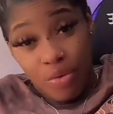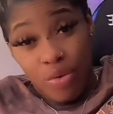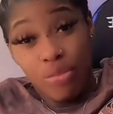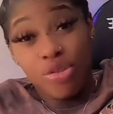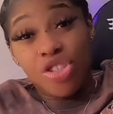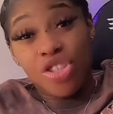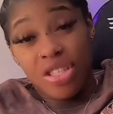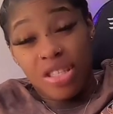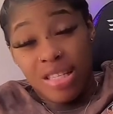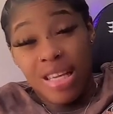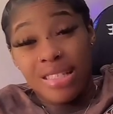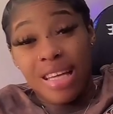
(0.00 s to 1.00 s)
room
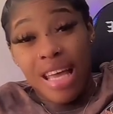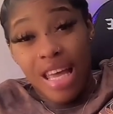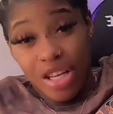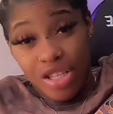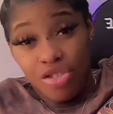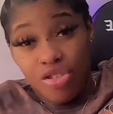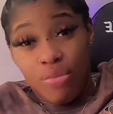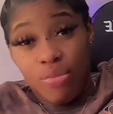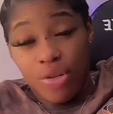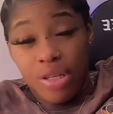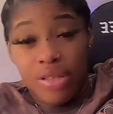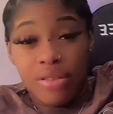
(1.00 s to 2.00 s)
just to get that extra
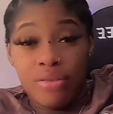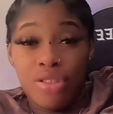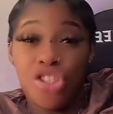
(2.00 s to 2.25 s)
money.